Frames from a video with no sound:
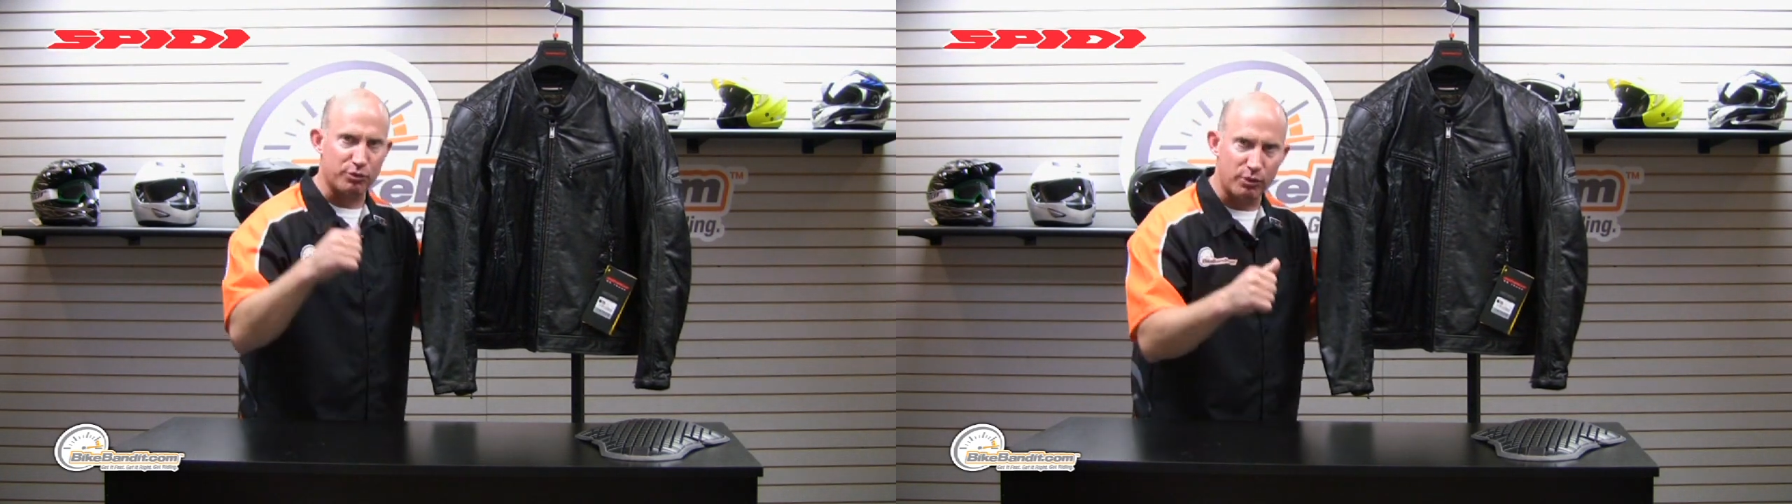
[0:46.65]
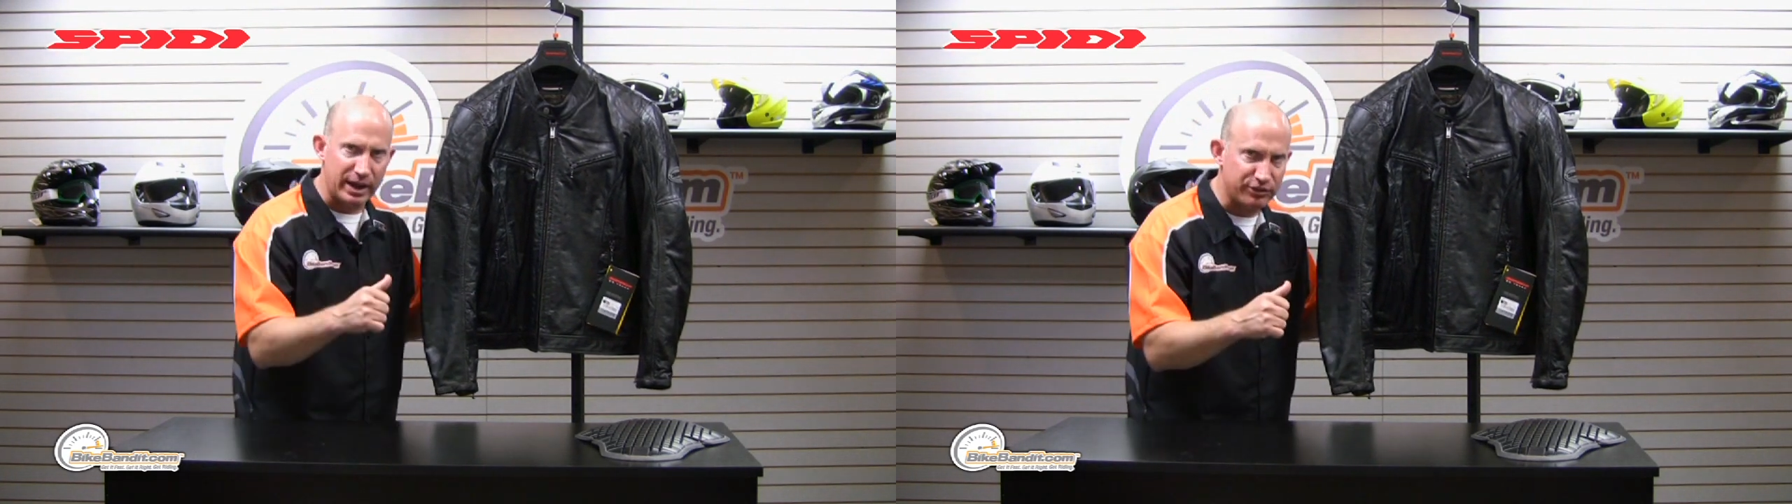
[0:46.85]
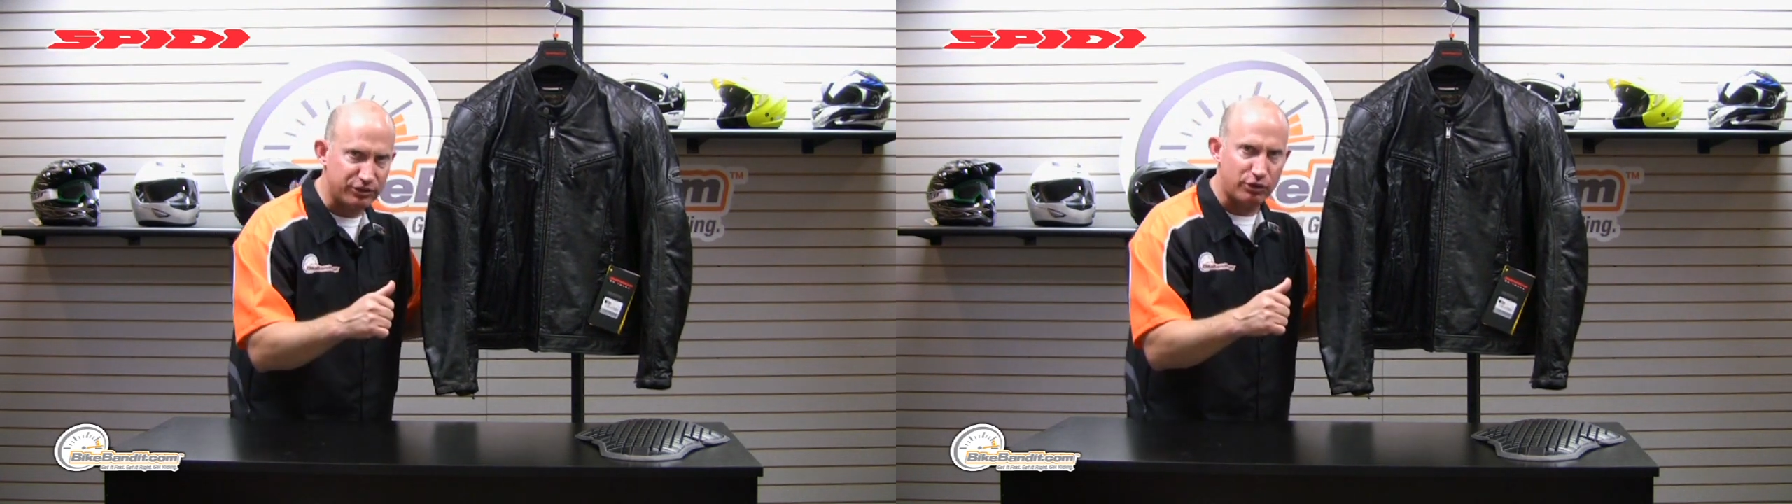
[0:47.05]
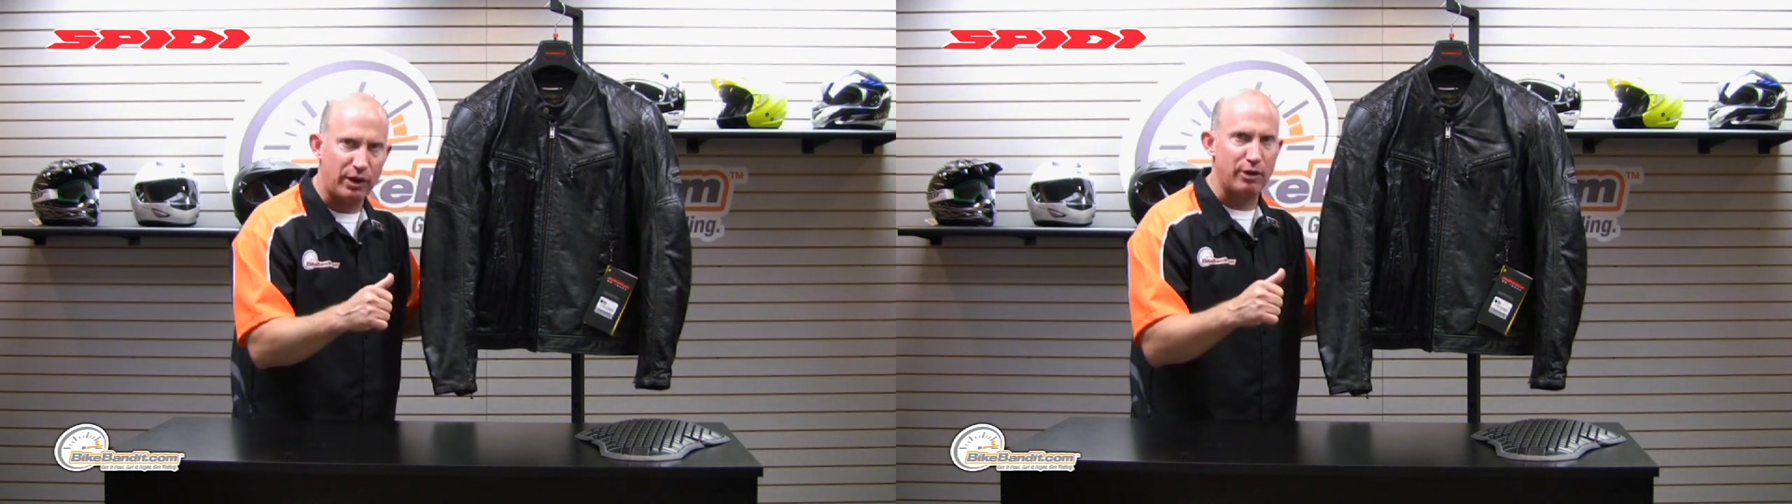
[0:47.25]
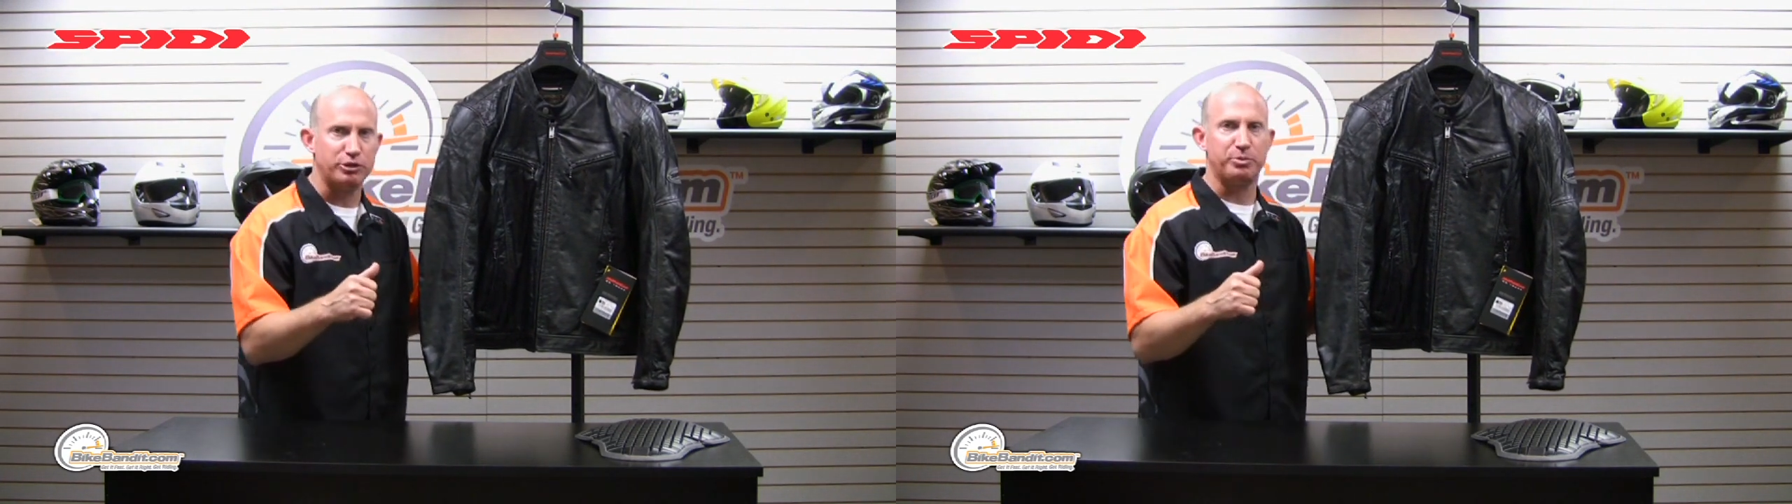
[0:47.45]
race
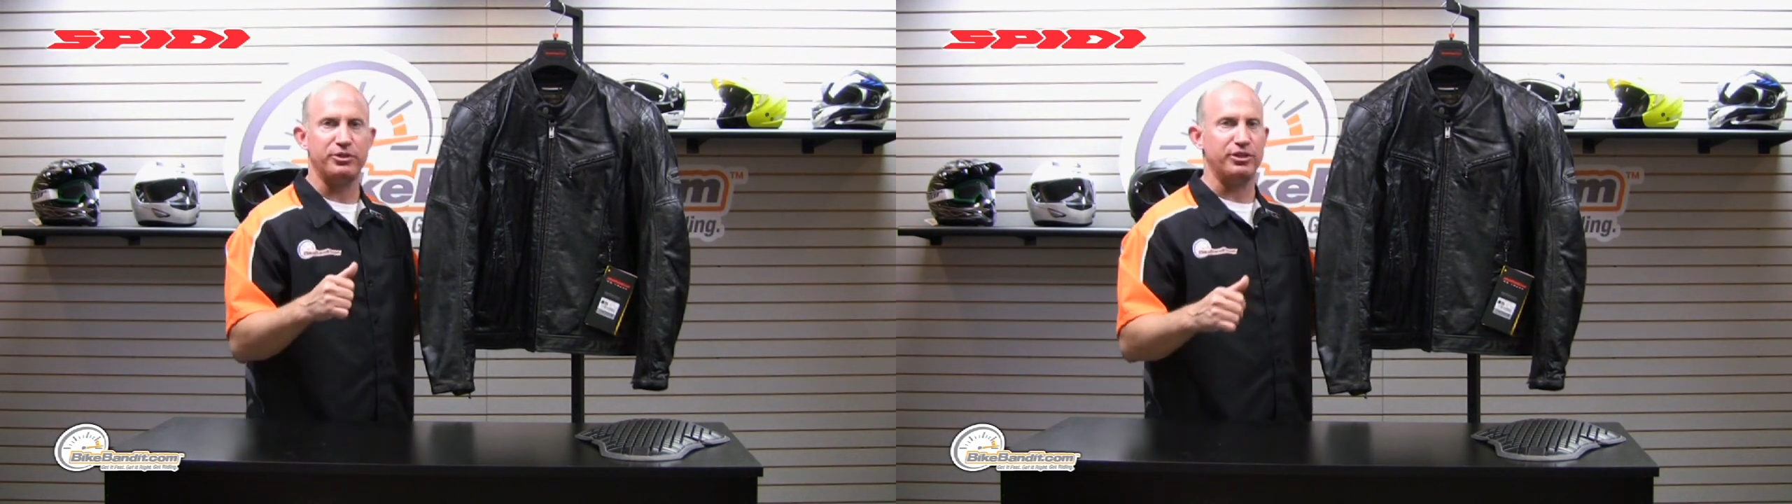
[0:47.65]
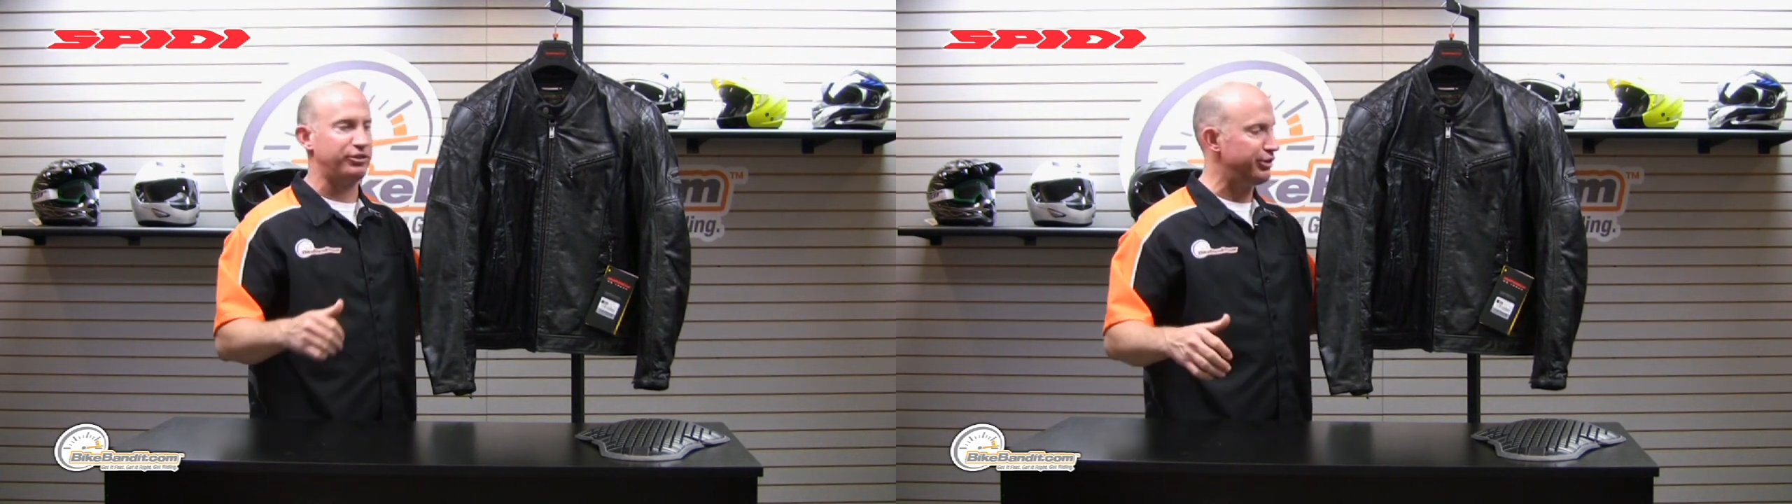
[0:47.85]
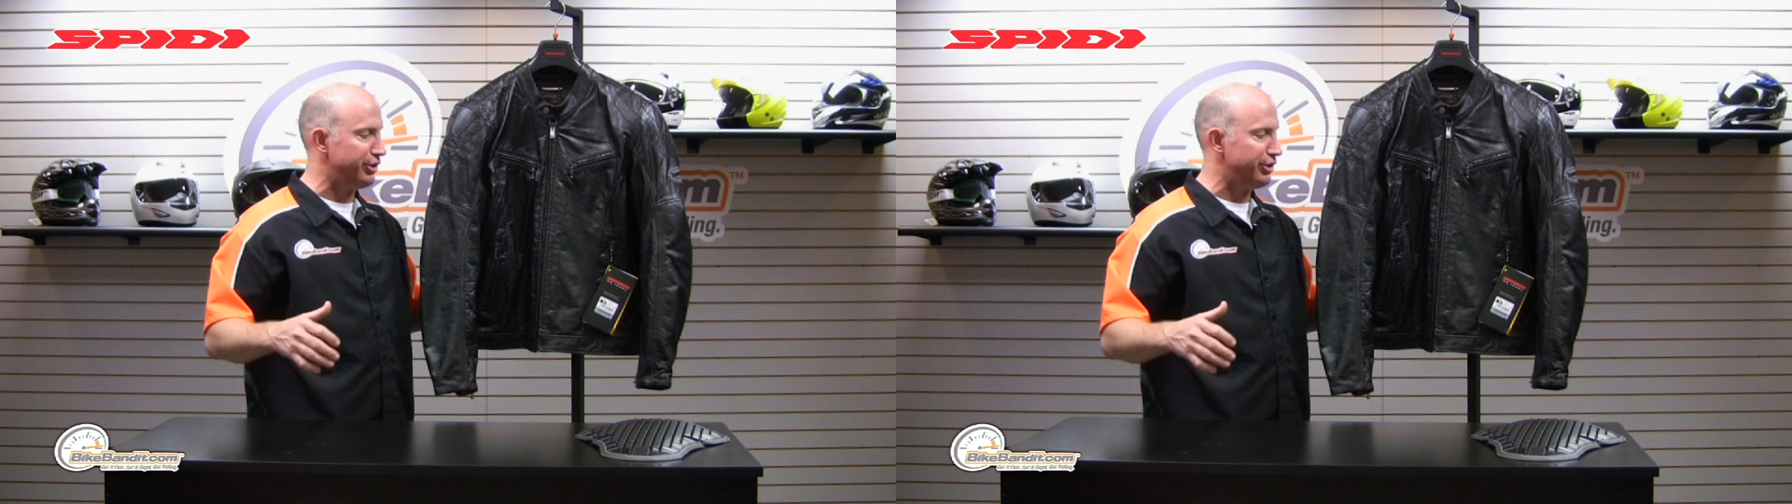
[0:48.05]
crouch position.